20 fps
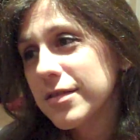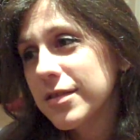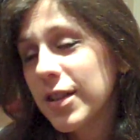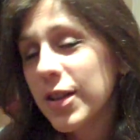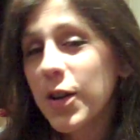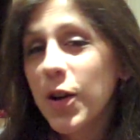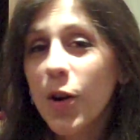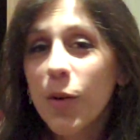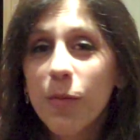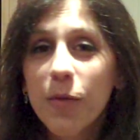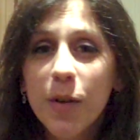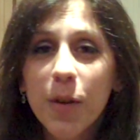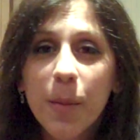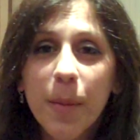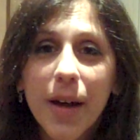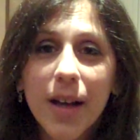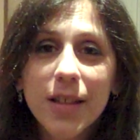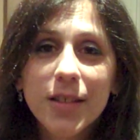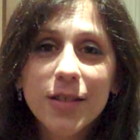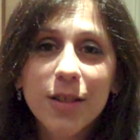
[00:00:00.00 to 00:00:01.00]
gonna hope for the
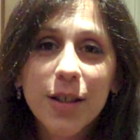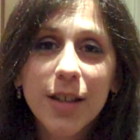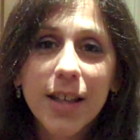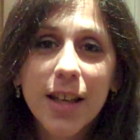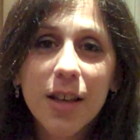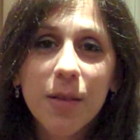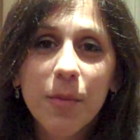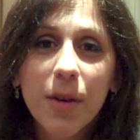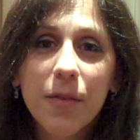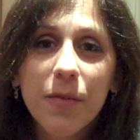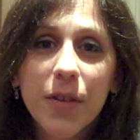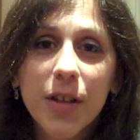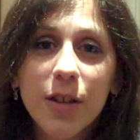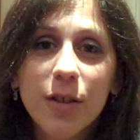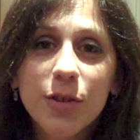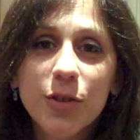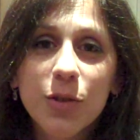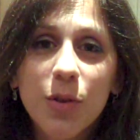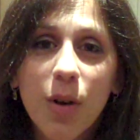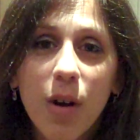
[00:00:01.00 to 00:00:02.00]
best, gonna keep my
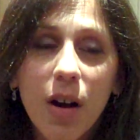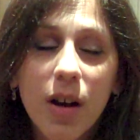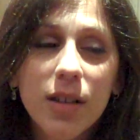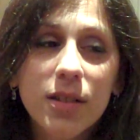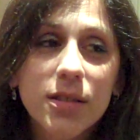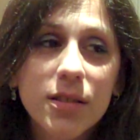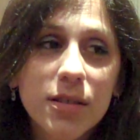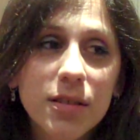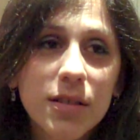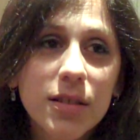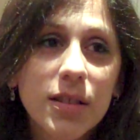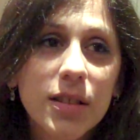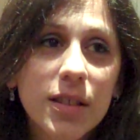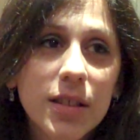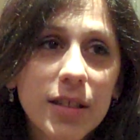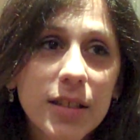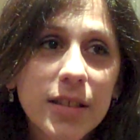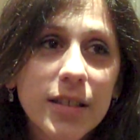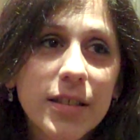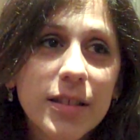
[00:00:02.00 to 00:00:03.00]
fingers crossed.
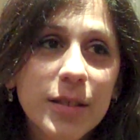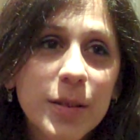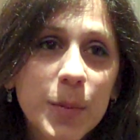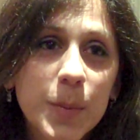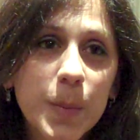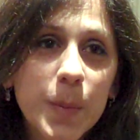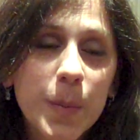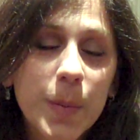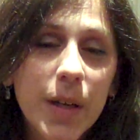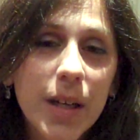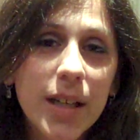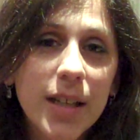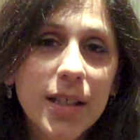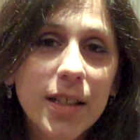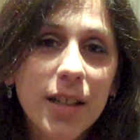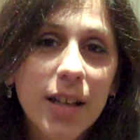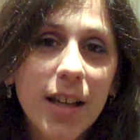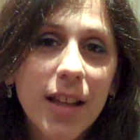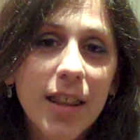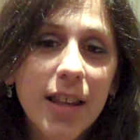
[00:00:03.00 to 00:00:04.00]
But
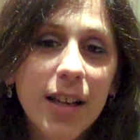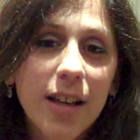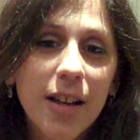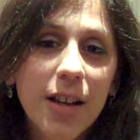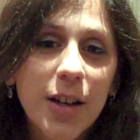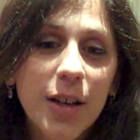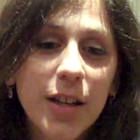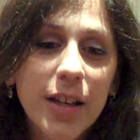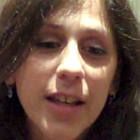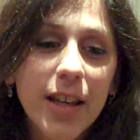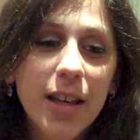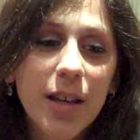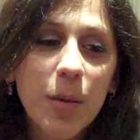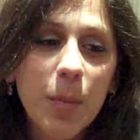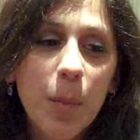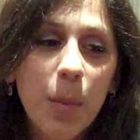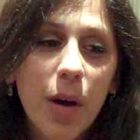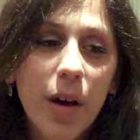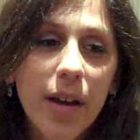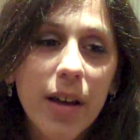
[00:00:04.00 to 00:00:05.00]
I think I'm gonna
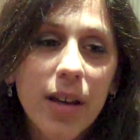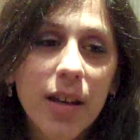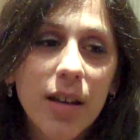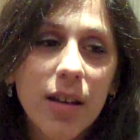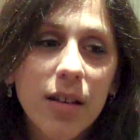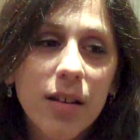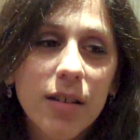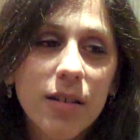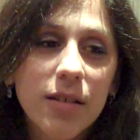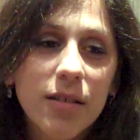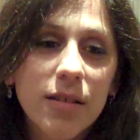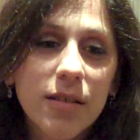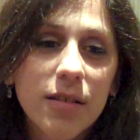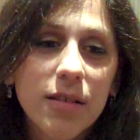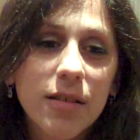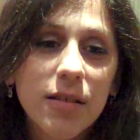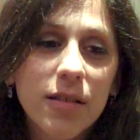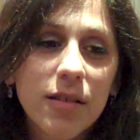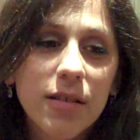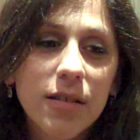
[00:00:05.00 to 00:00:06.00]
keep my
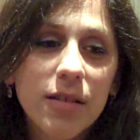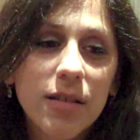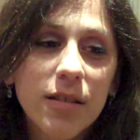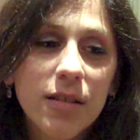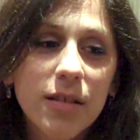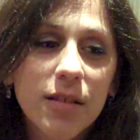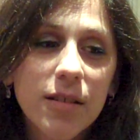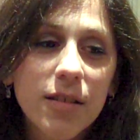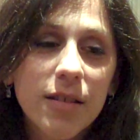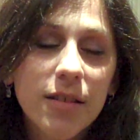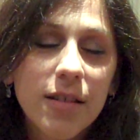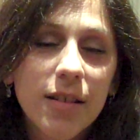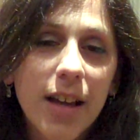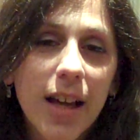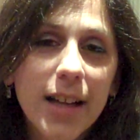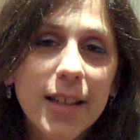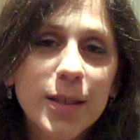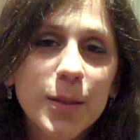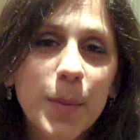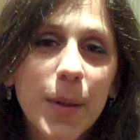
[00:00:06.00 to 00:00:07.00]

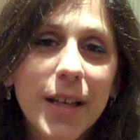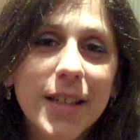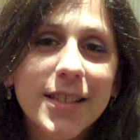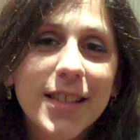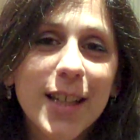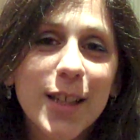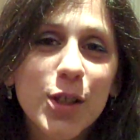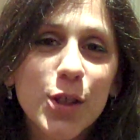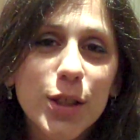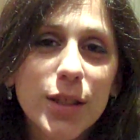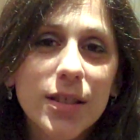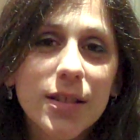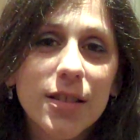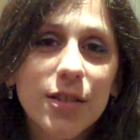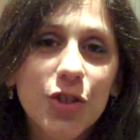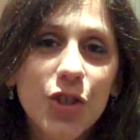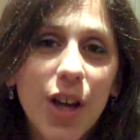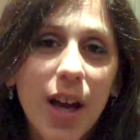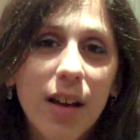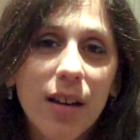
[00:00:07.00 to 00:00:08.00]
expectations
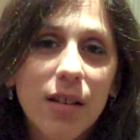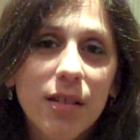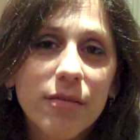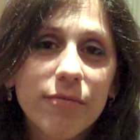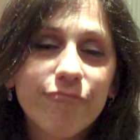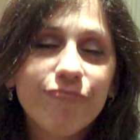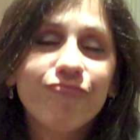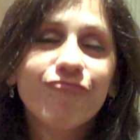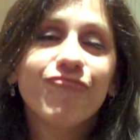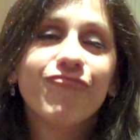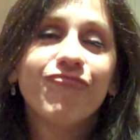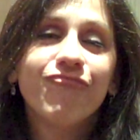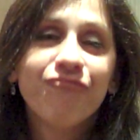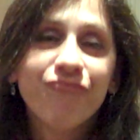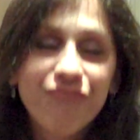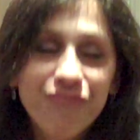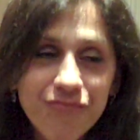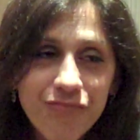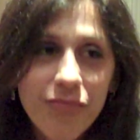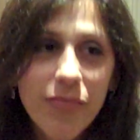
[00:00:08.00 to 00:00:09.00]
in check.
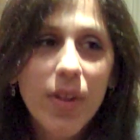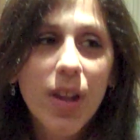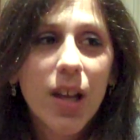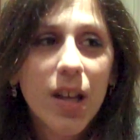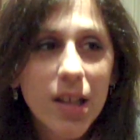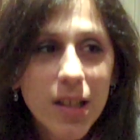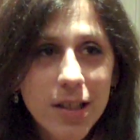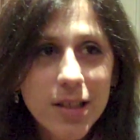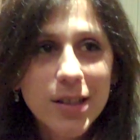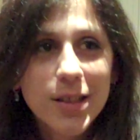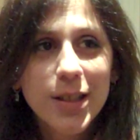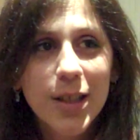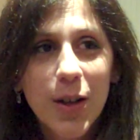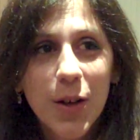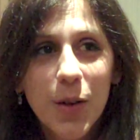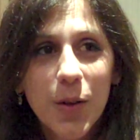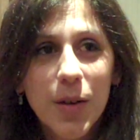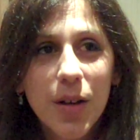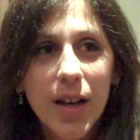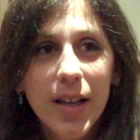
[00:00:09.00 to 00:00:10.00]
So
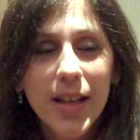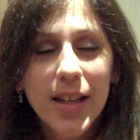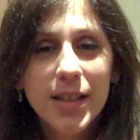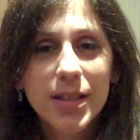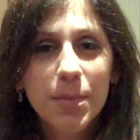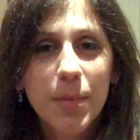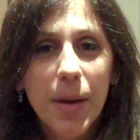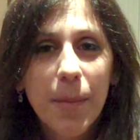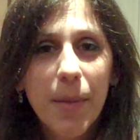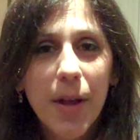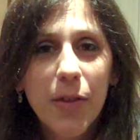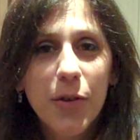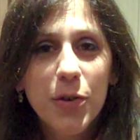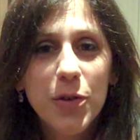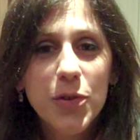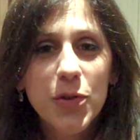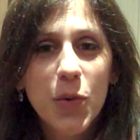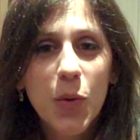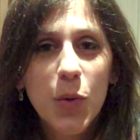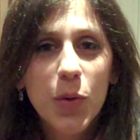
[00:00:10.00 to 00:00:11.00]
I guess my
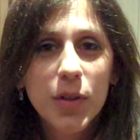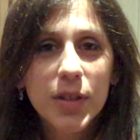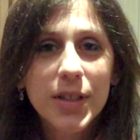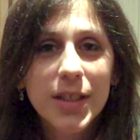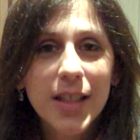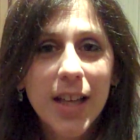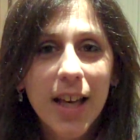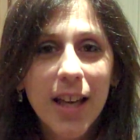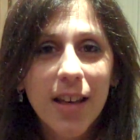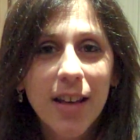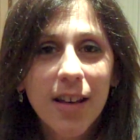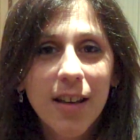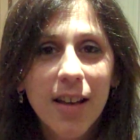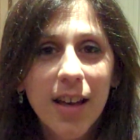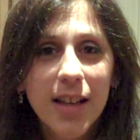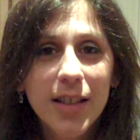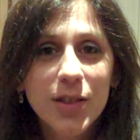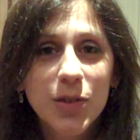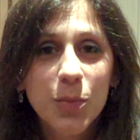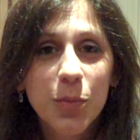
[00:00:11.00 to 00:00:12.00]
mother's old saying
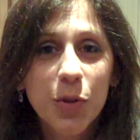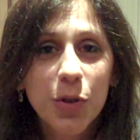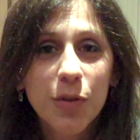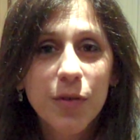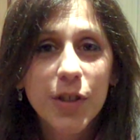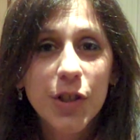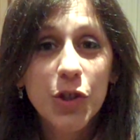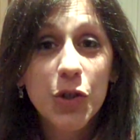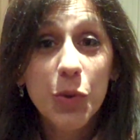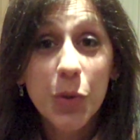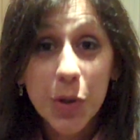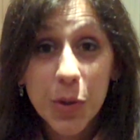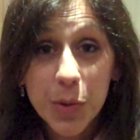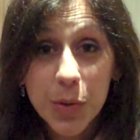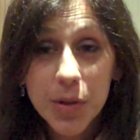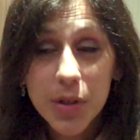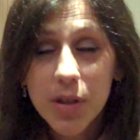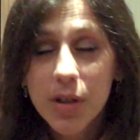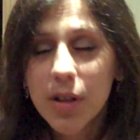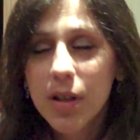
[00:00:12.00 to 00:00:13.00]
has proven true.